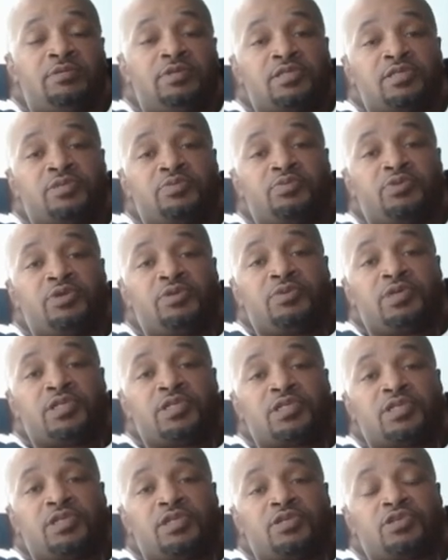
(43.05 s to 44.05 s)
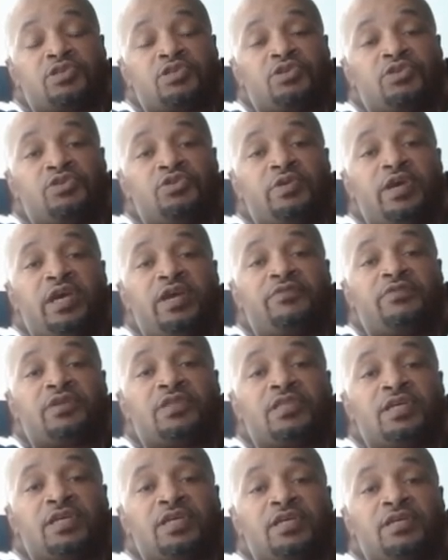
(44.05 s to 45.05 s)
This is pretty much gonna show you
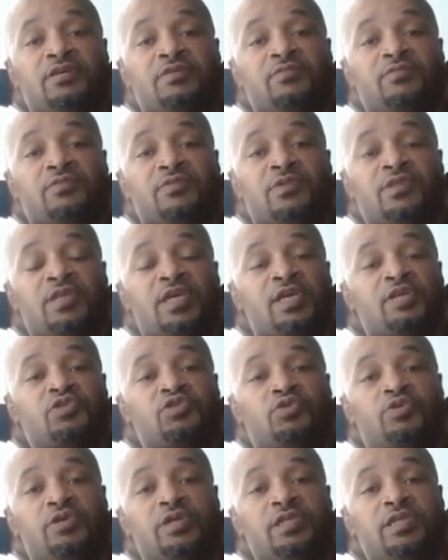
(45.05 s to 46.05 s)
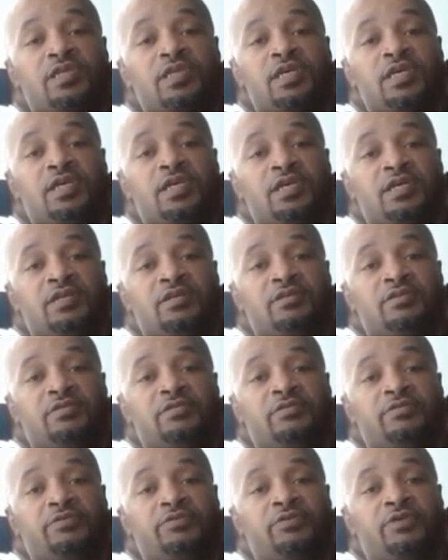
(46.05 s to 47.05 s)
everything that Jordan did
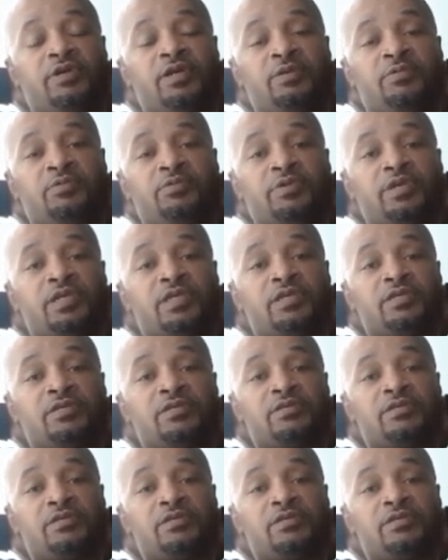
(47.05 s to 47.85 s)
from when